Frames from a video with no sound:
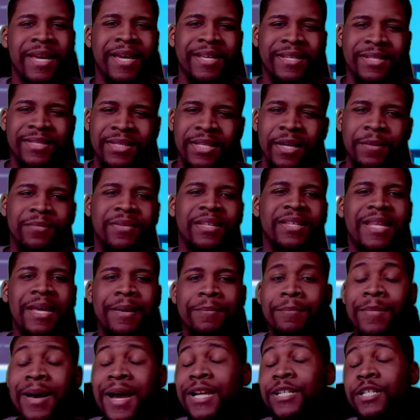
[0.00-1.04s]
something
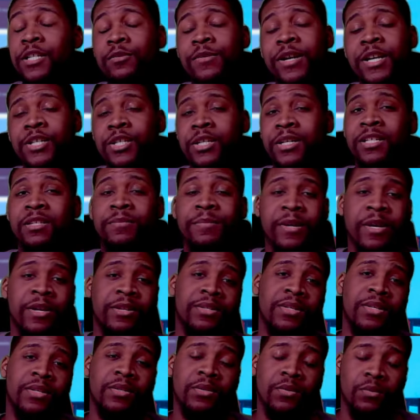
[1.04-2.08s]
that my generation
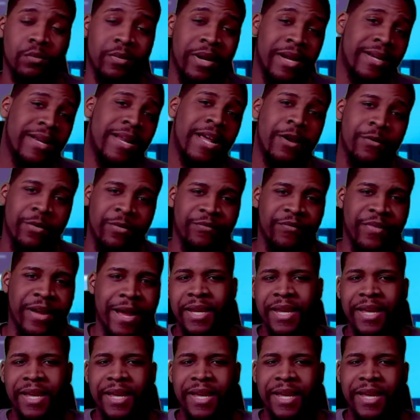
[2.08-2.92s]
experiences right now, in fact.